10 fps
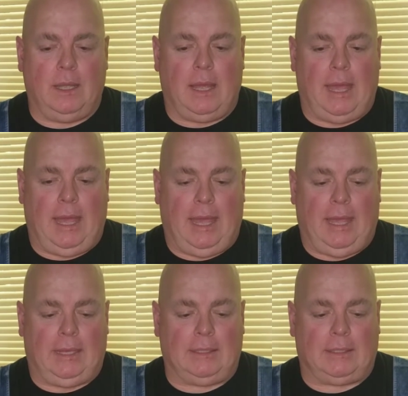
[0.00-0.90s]

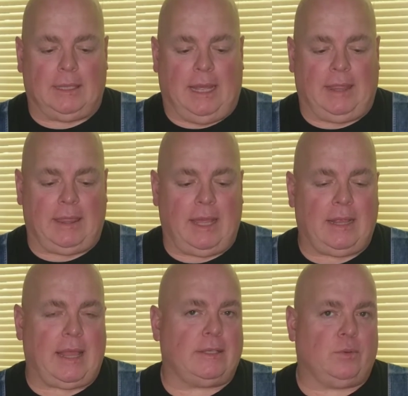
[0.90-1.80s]
And I
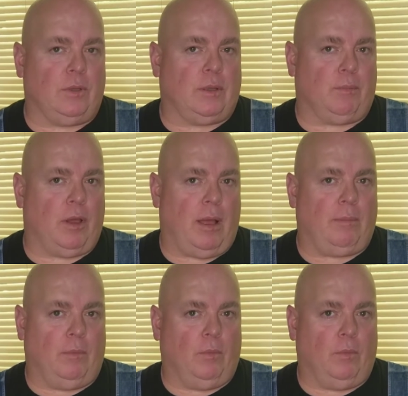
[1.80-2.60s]
think that's what the problem